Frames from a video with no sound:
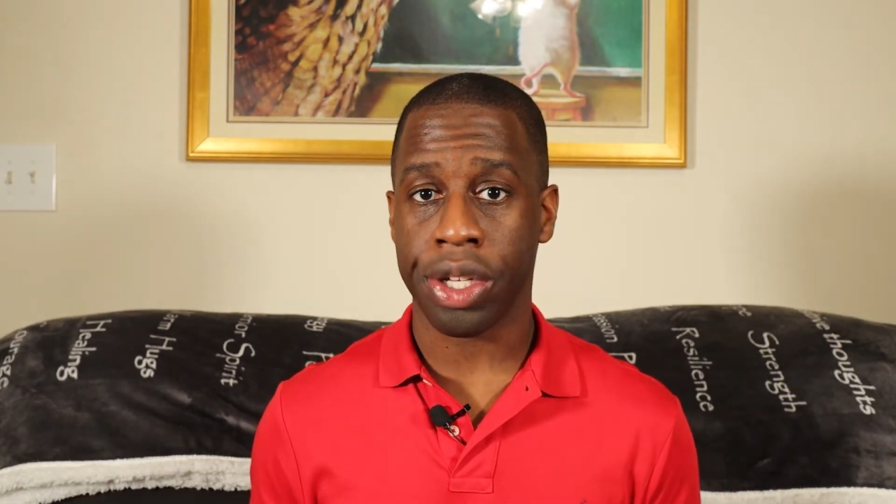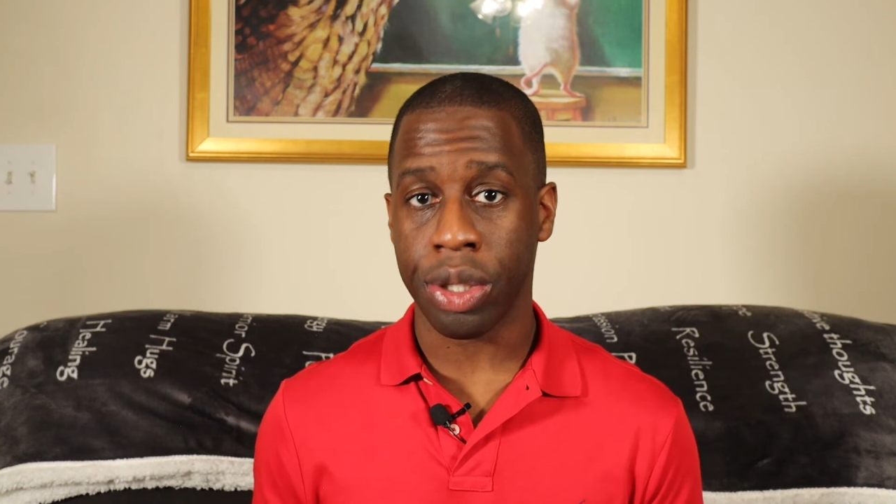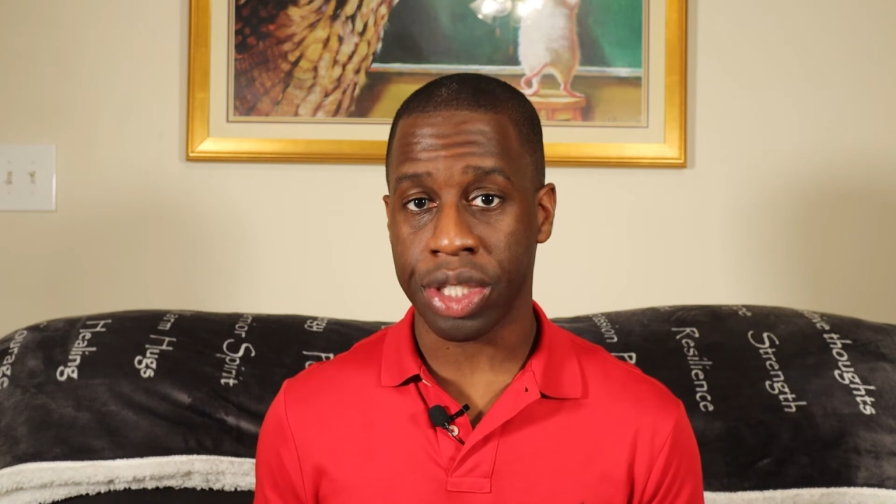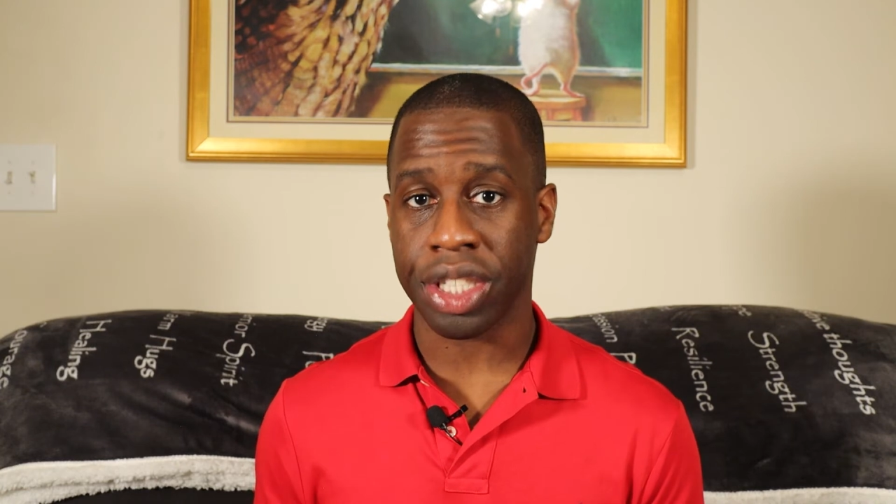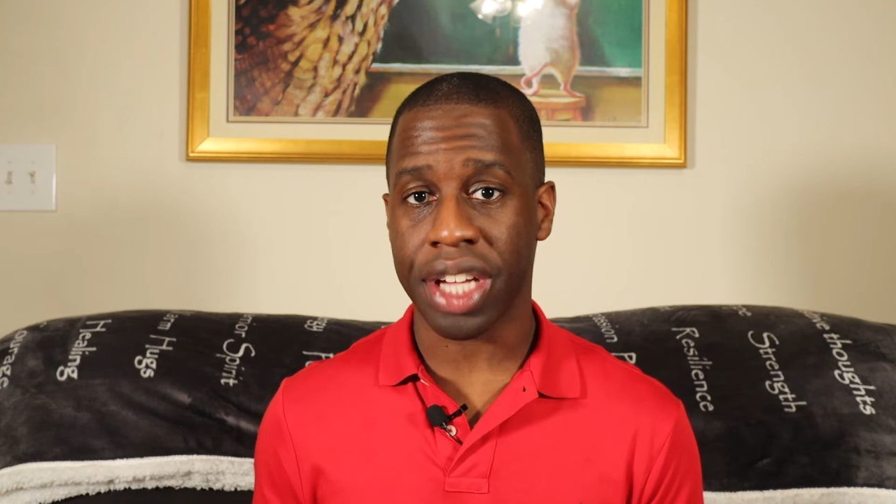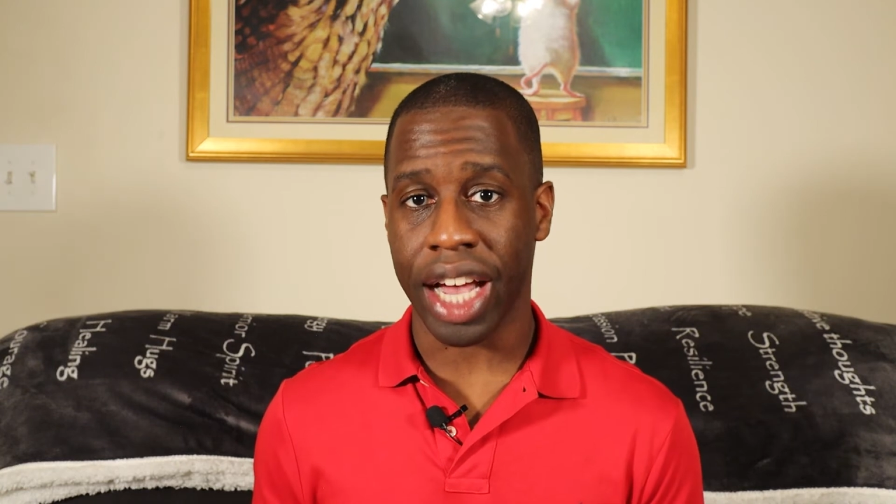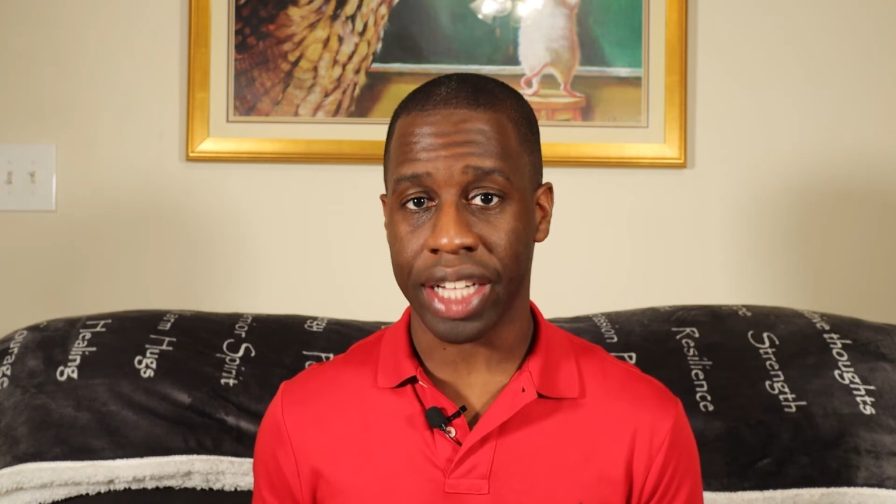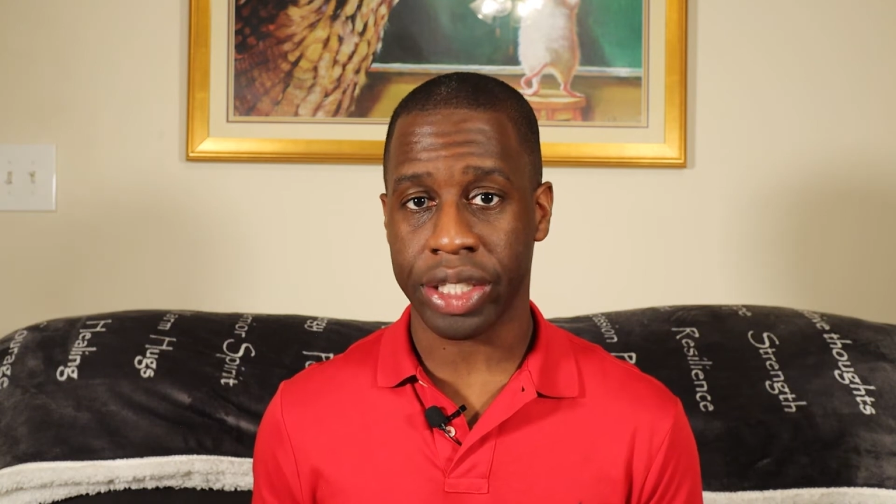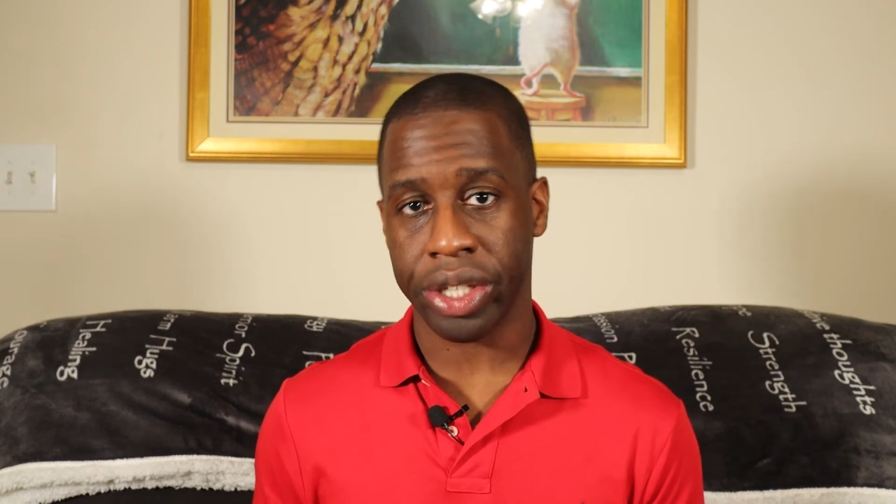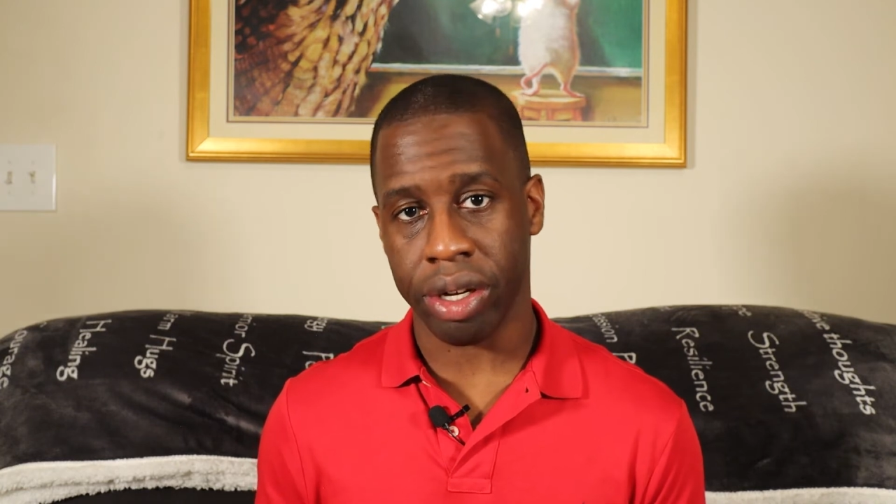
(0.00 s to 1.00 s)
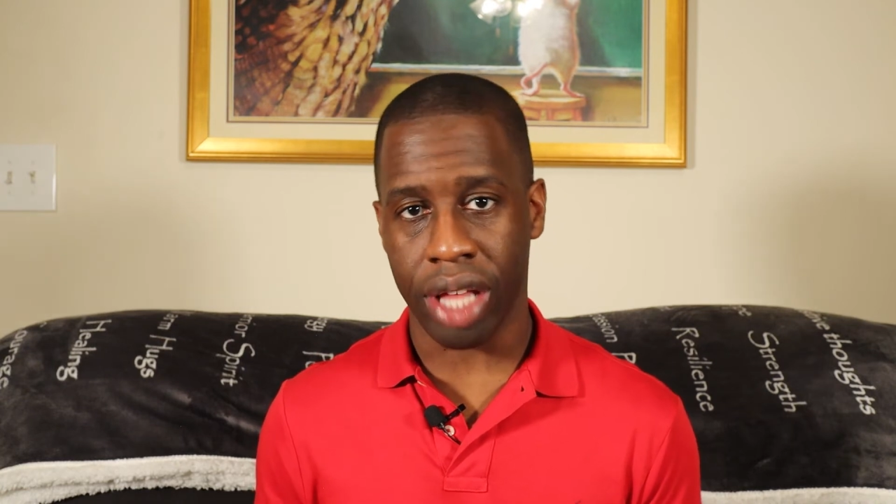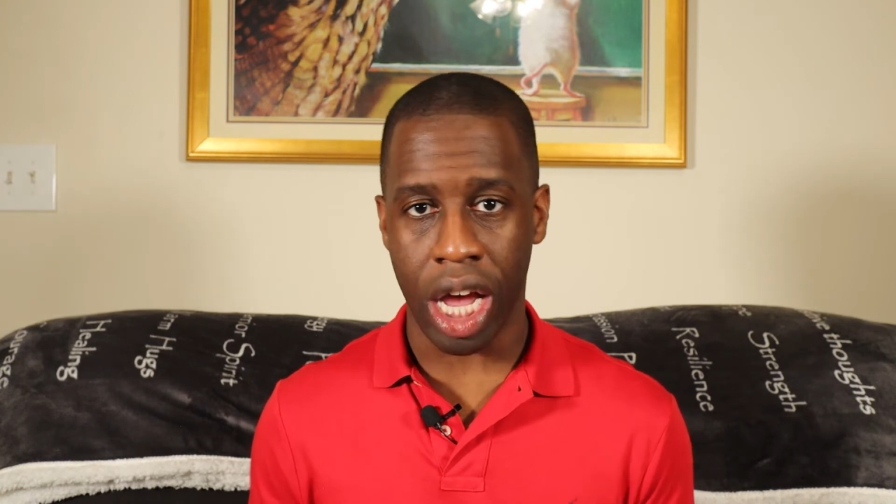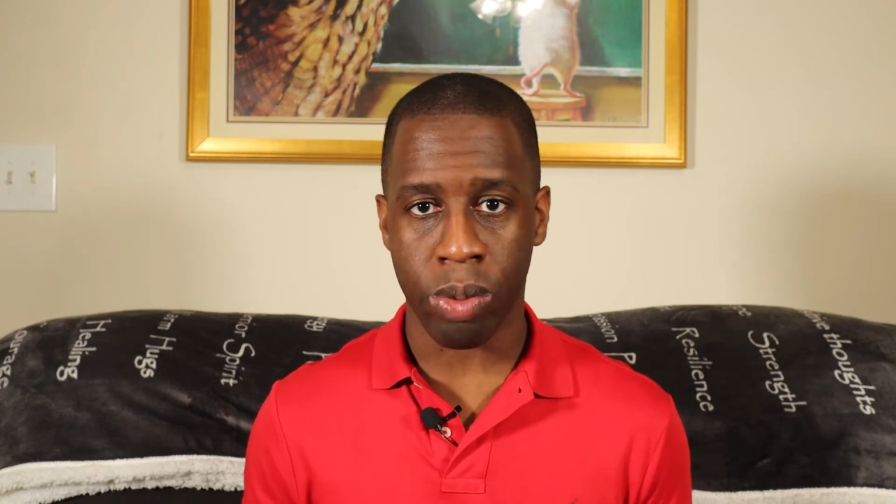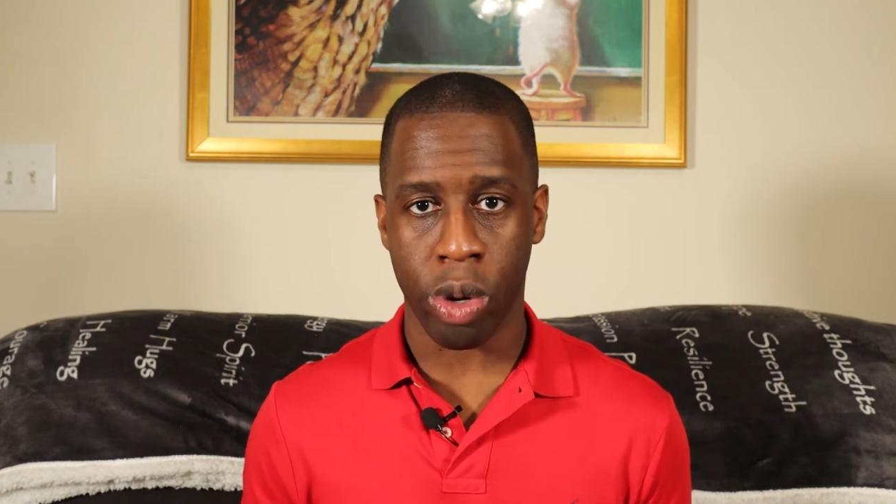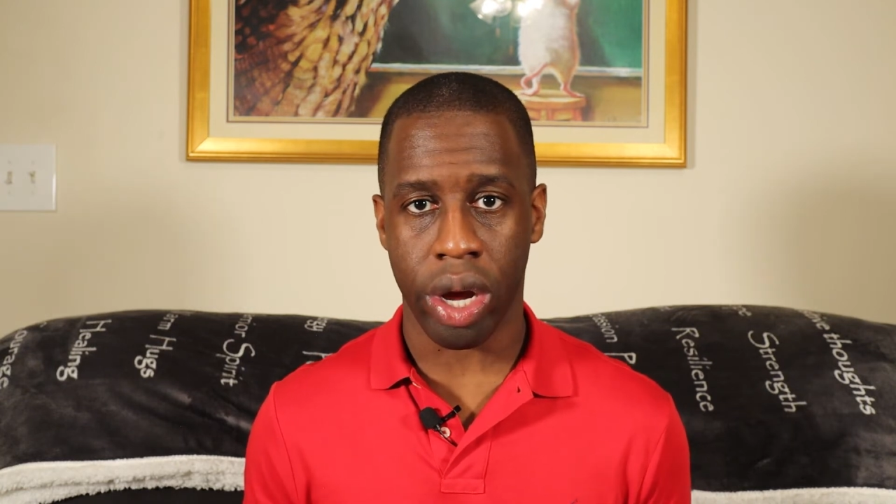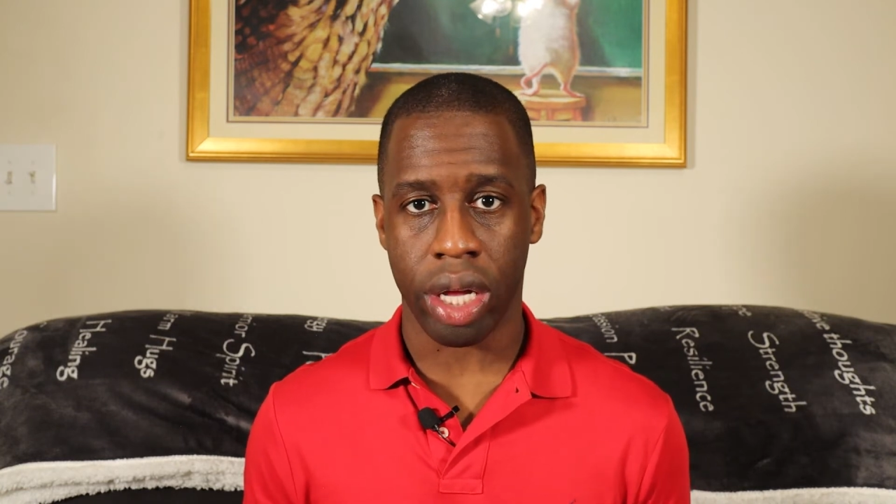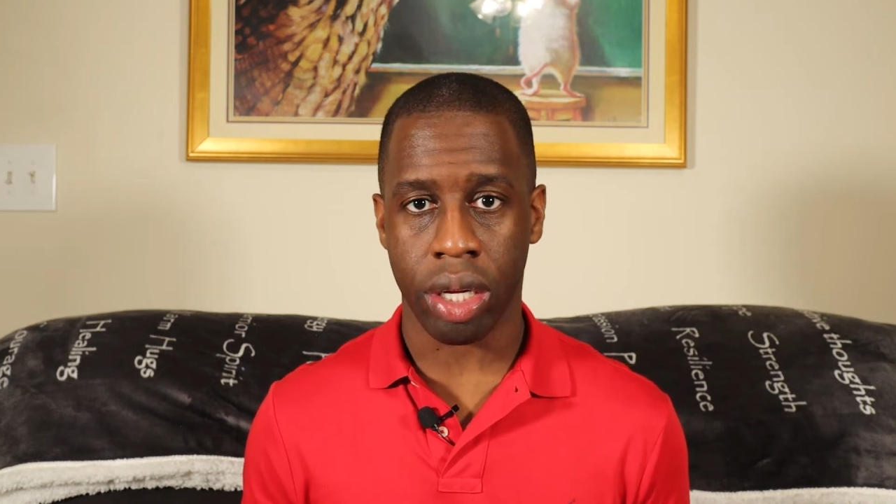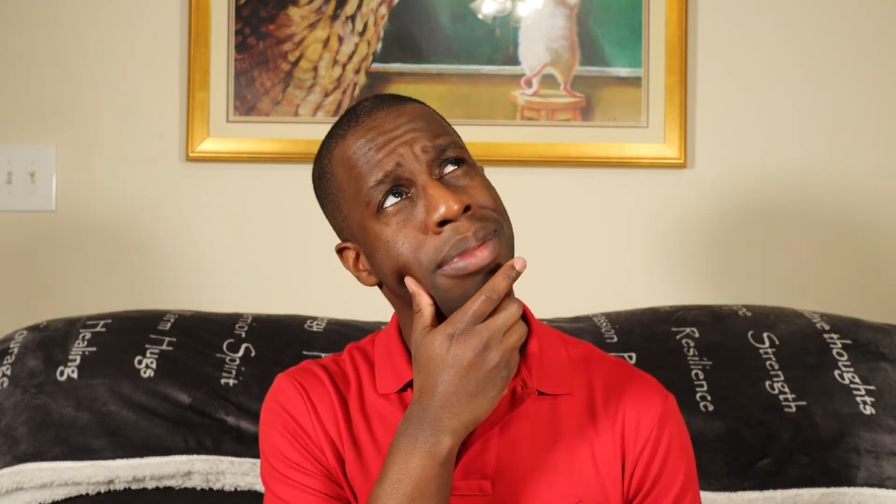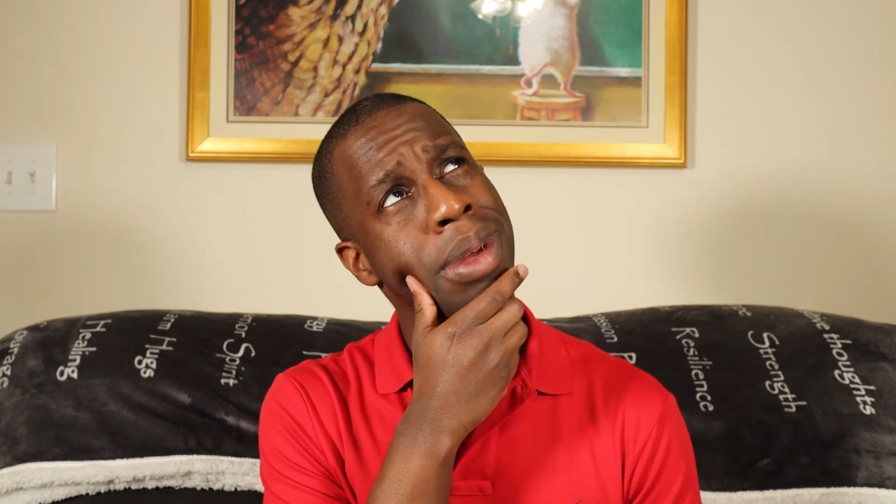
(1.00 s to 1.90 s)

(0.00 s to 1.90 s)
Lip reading: usage guides to your library.